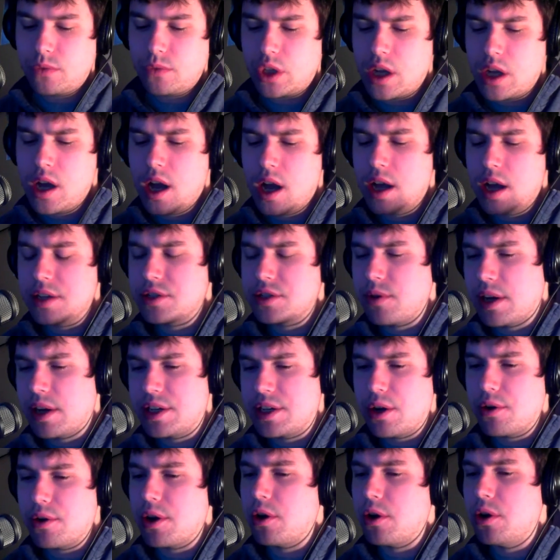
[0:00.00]
Uh, so I
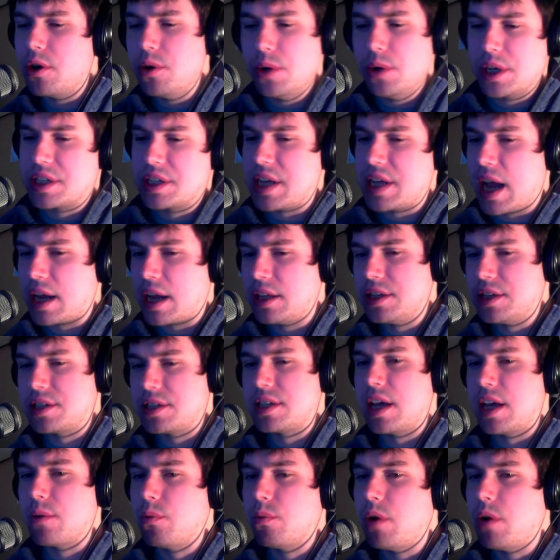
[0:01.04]
don't know who exactly
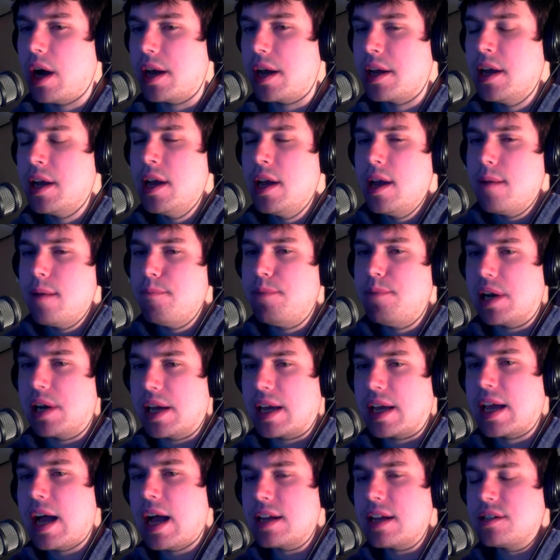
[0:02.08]
said what, but it
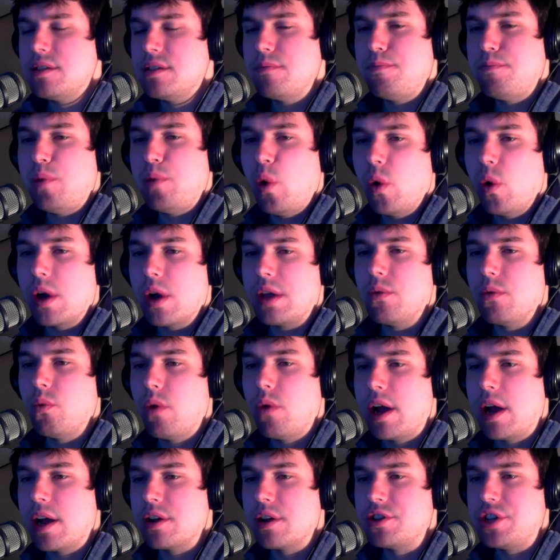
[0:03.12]
got to the point
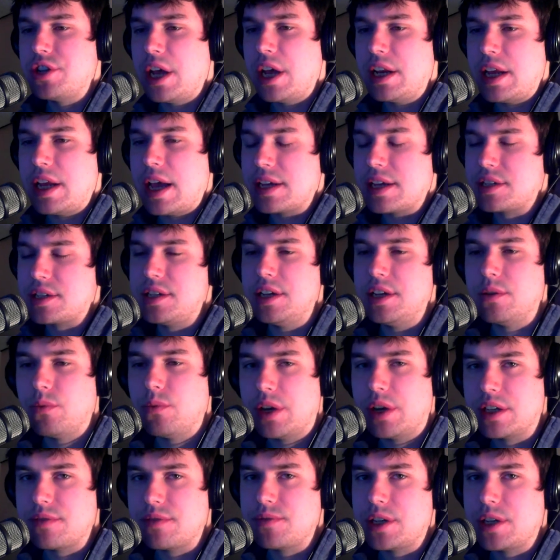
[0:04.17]
where Jay Nasty and
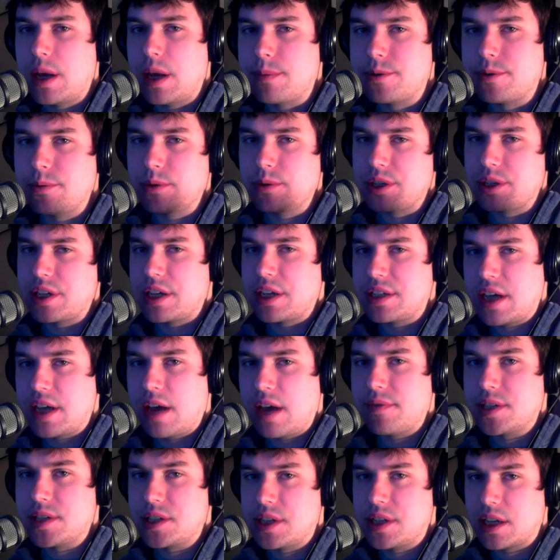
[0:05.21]
Wings of Redemption were set to
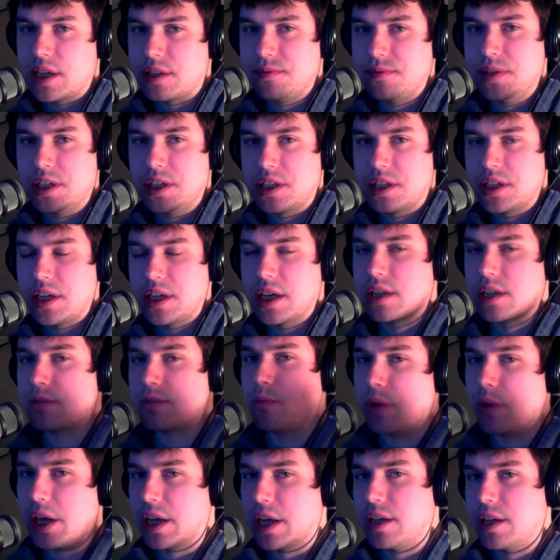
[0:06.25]
have a six v six.
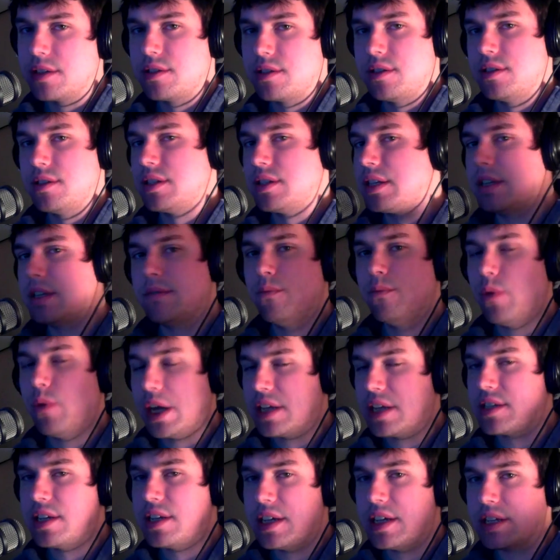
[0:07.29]
Wings is
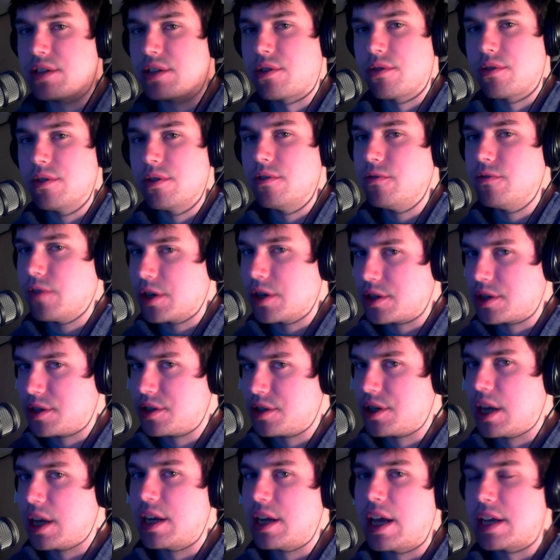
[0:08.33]
Wings and his crew versus
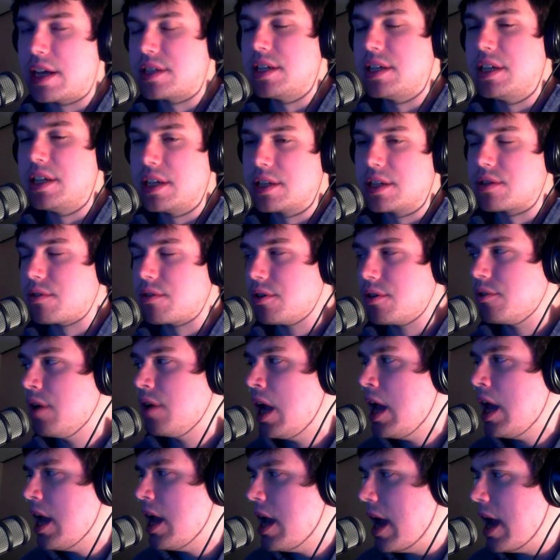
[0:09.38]
Jay Nasty and his crew,
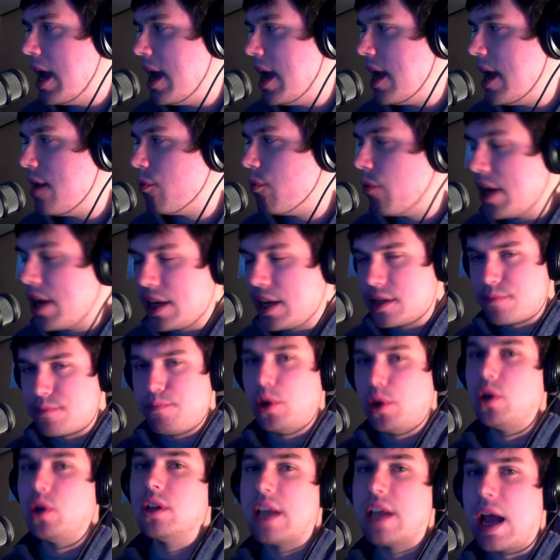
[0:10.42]
and Wings
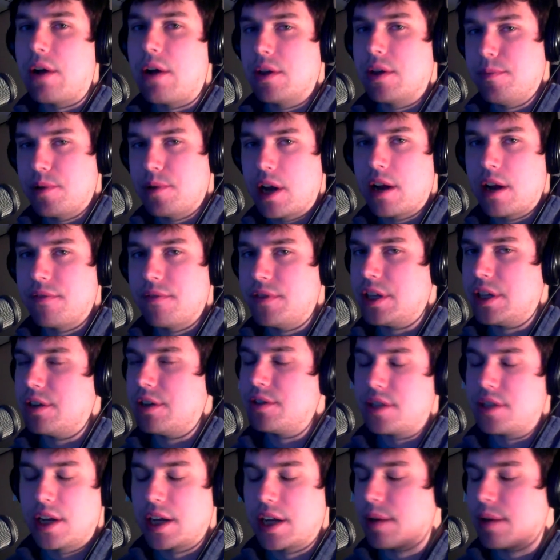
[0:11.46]
pulled out. He put out a video. He
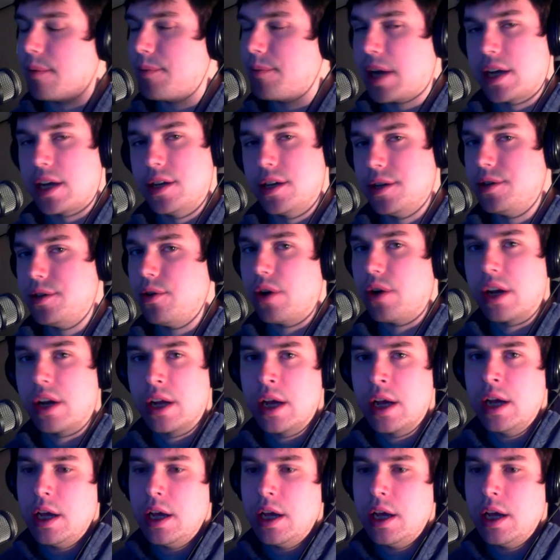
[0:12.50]
said, "I'm not going to do it."